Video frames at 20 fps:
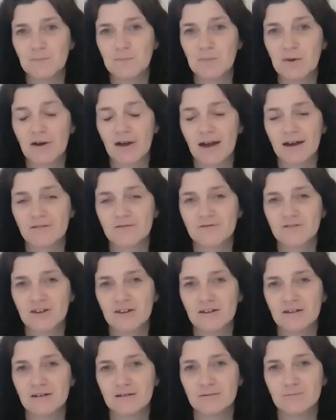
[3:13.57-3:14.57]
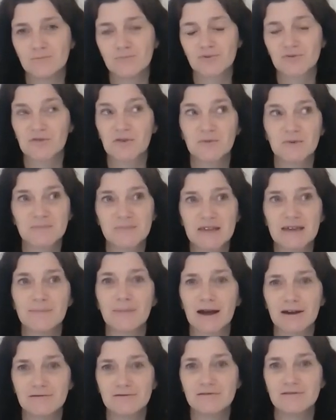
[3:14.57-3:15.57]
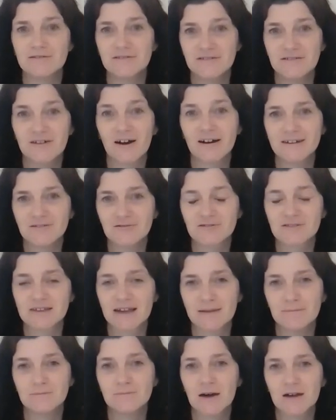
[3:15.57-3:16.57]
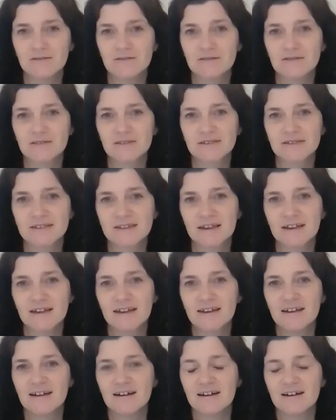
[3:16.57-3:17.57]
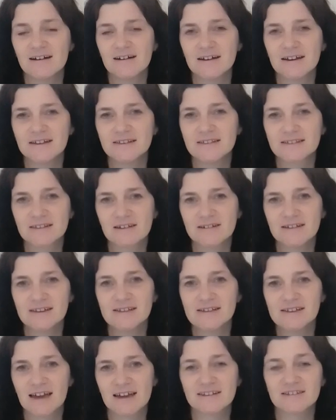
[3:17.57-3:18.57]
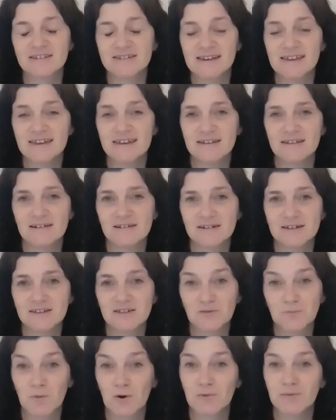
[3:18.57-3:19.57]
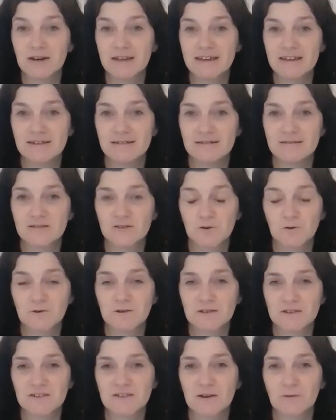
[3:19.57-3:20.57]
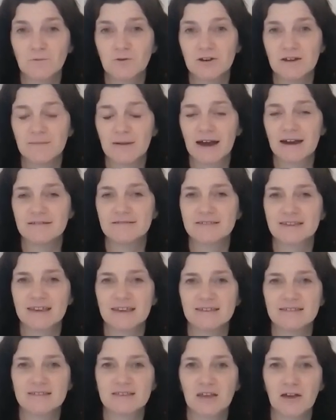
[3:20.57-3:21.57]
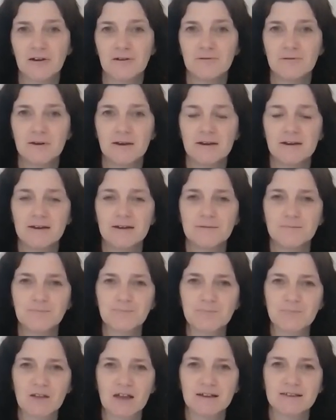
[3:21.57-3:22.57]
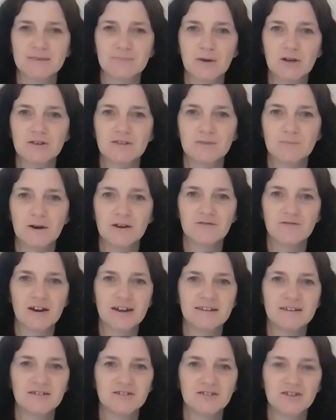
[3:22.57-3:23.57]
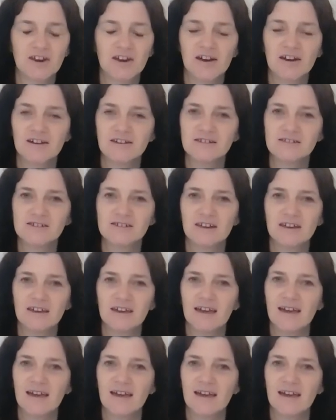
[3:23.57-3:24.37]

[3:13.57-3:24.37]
But after probably about 9 or 10 months, I decided actually I should probably talk to someone about it. So I spoke to my friend at church.